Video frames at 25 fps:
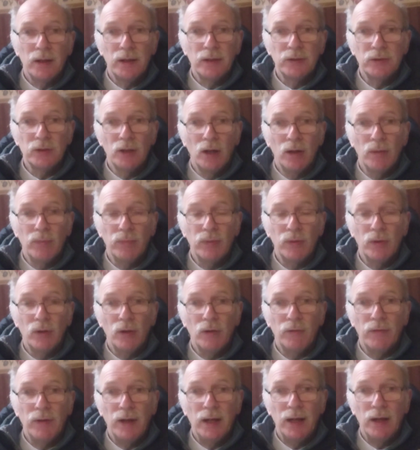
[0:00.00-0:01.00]
example
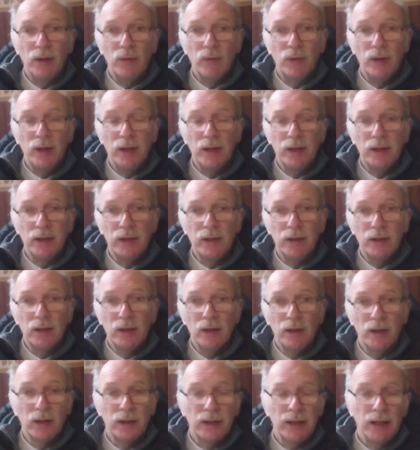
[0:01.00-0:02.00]
of how a
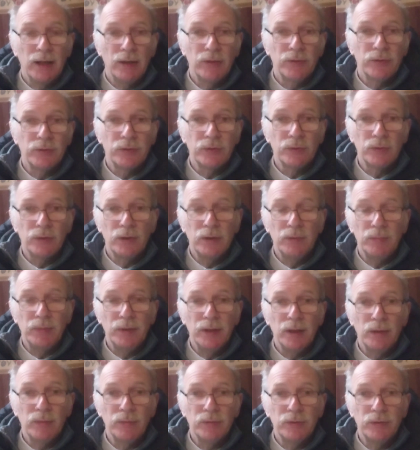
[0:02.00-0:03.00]
council had
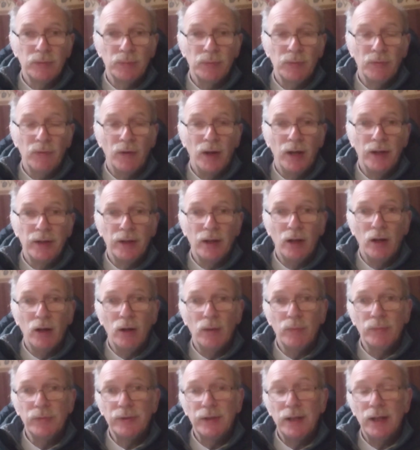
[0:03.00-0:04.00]
been able to provide
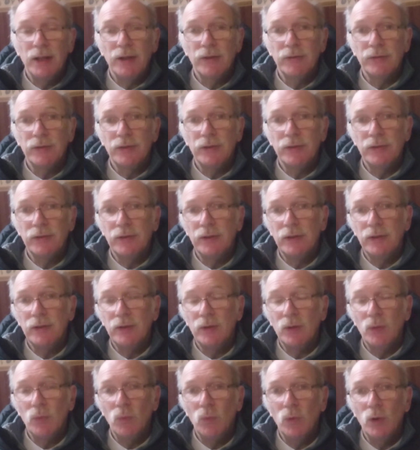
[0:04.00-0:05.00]
almshouses and
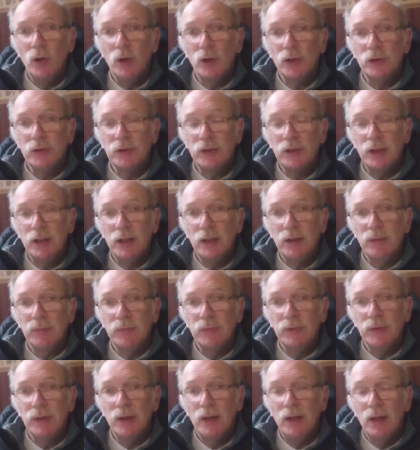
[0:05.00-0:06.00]
work
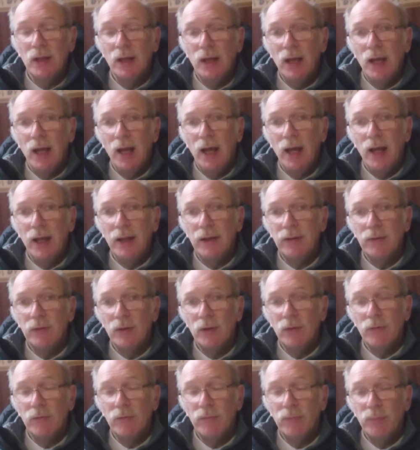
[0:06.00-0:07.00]
schemes and
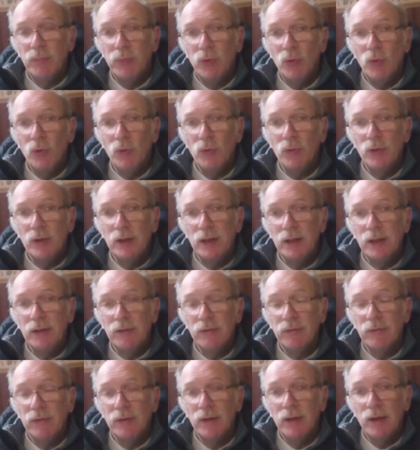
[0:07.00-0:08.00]
poor
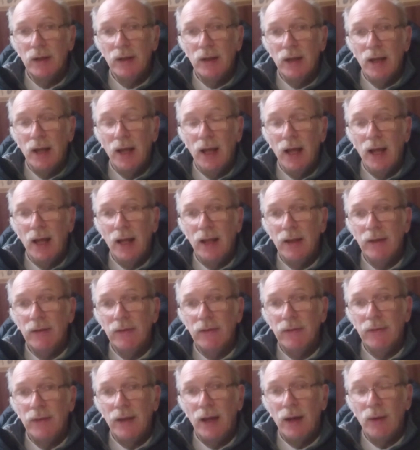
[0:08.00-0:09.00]
relief.
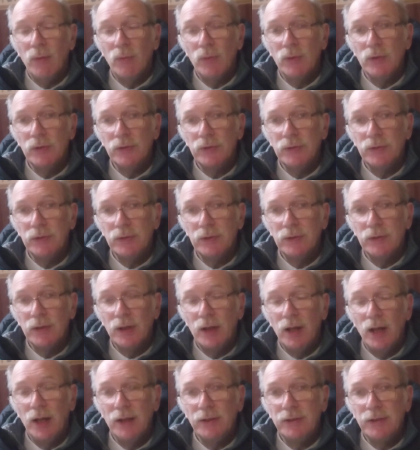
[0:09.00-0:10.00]
And that was
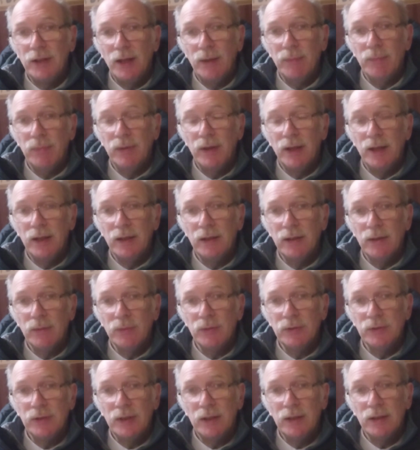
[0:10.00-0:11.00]
a template that
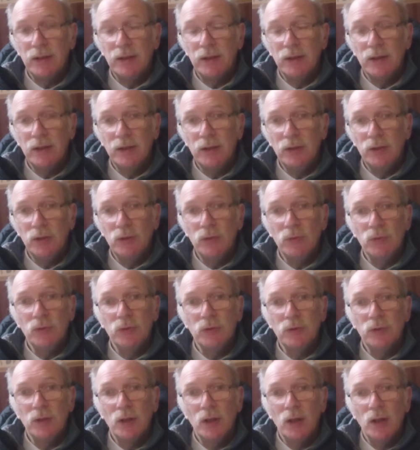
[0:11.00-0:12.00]
was then
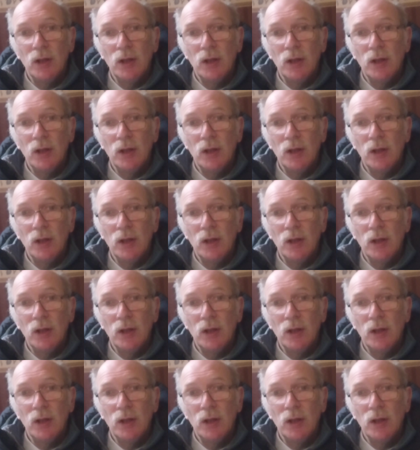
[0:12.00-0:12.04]
used